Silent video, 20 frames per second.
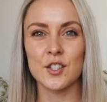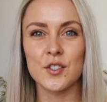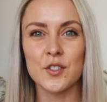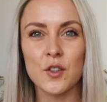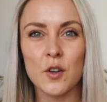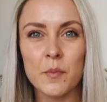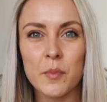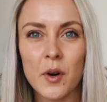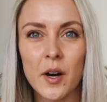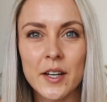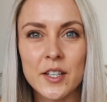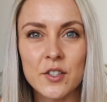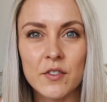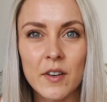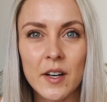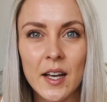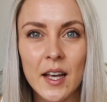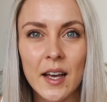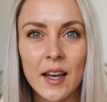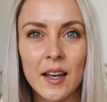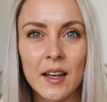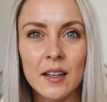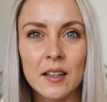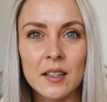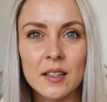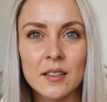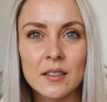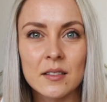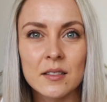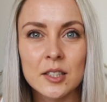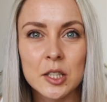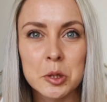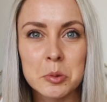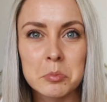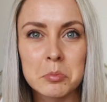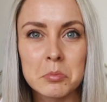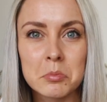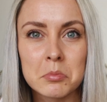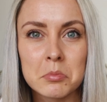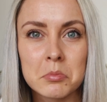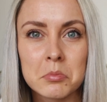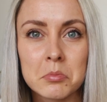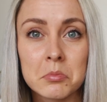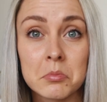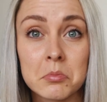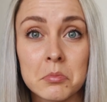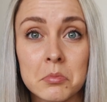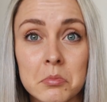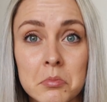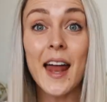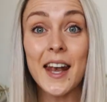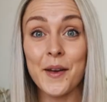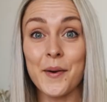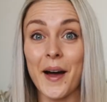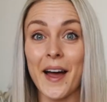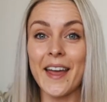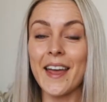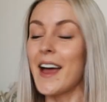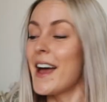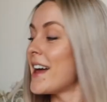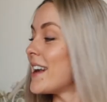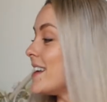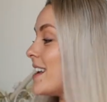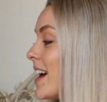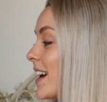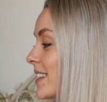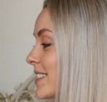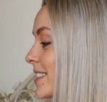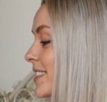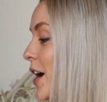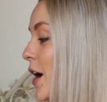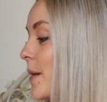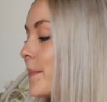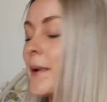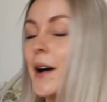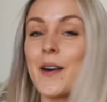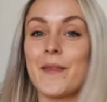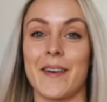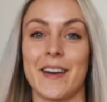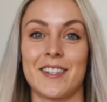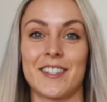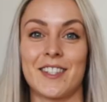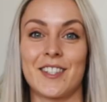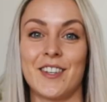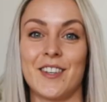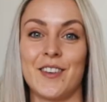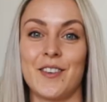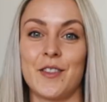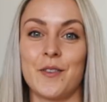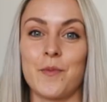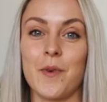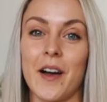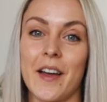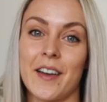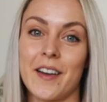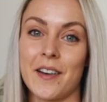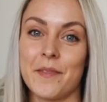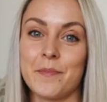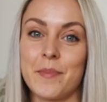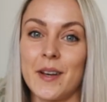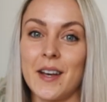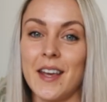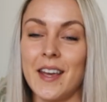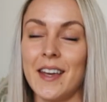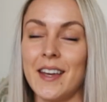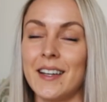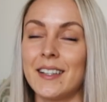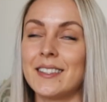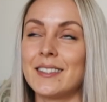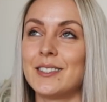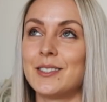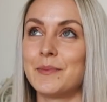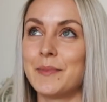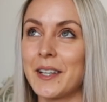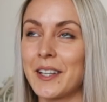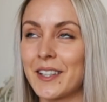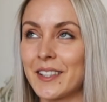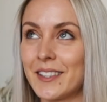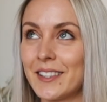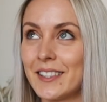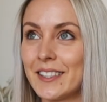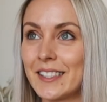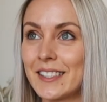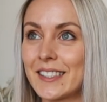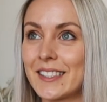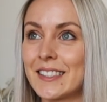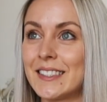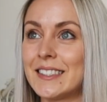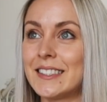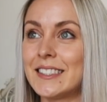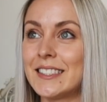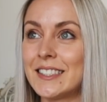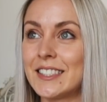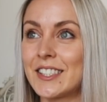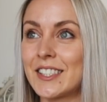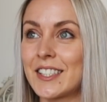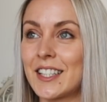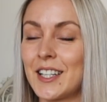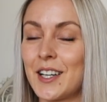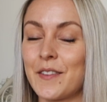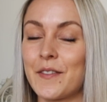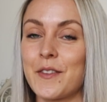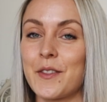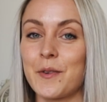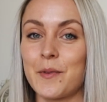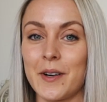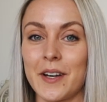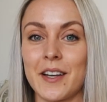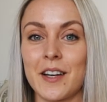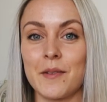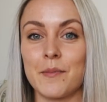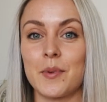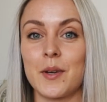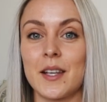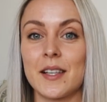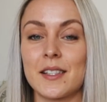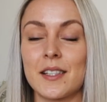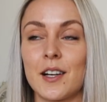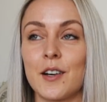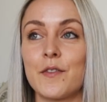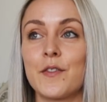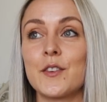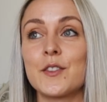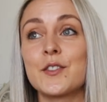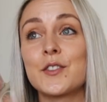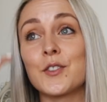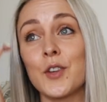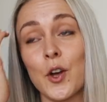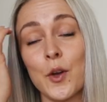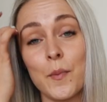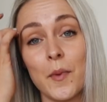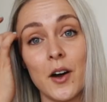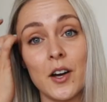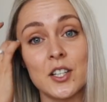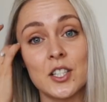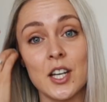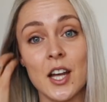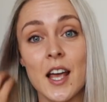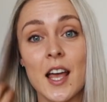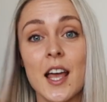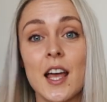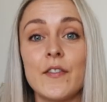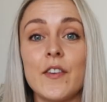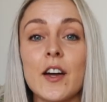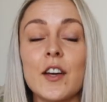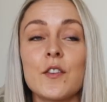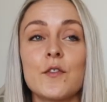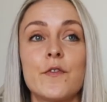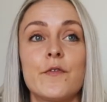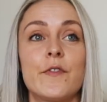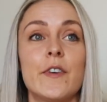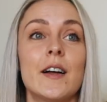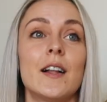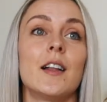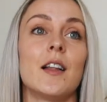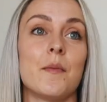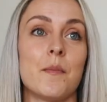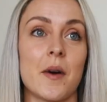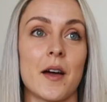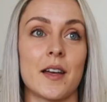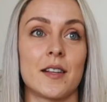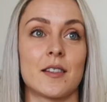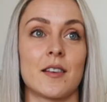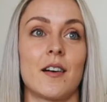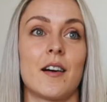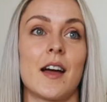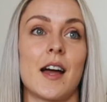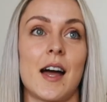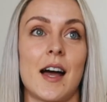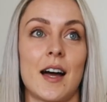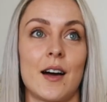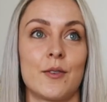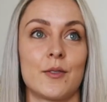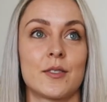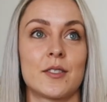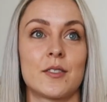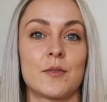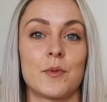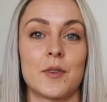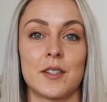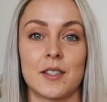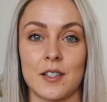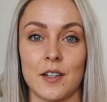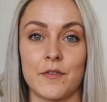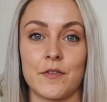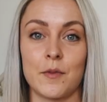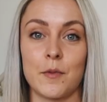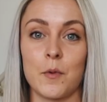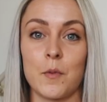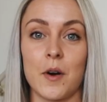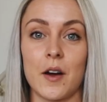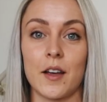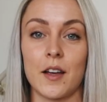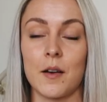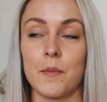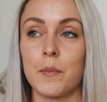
it just got brighter in here? Anyway, next up I went to the White Company. Oh my goodness, I just love the White Company stuff so much. If I could fill my entire house with stuff from the White